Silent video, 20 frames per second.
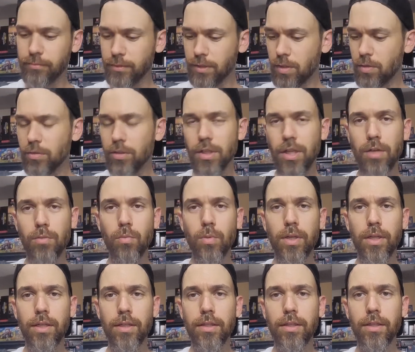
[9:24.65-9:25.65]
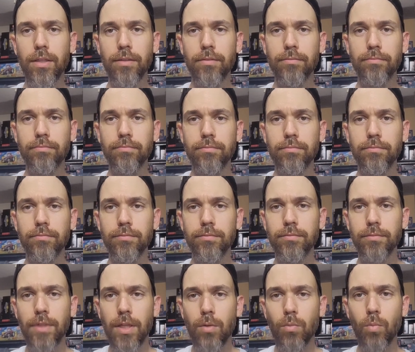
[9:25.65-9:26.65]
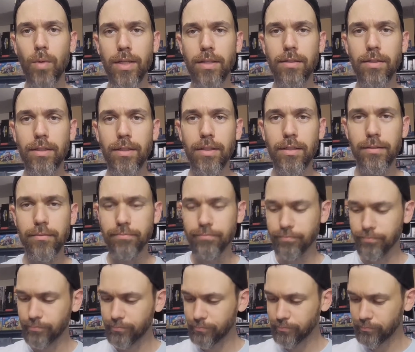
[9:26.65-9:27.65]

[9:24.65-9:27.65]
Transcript: I know Ludwig and, and Wendy and